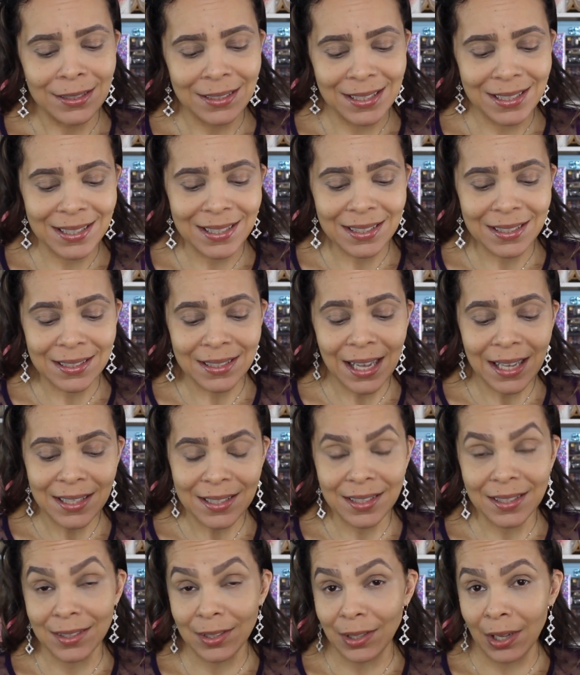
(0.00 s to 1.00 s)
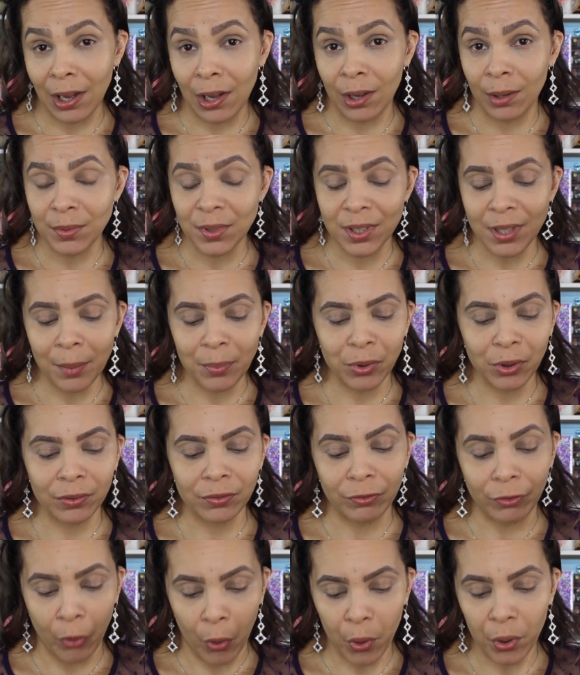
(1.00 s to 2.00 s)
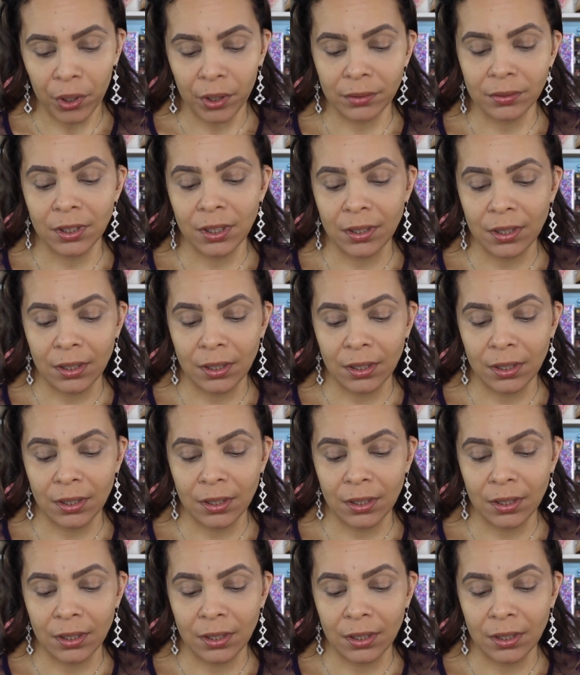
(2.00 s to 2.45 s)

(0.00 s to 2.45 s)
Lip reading: This says, step 4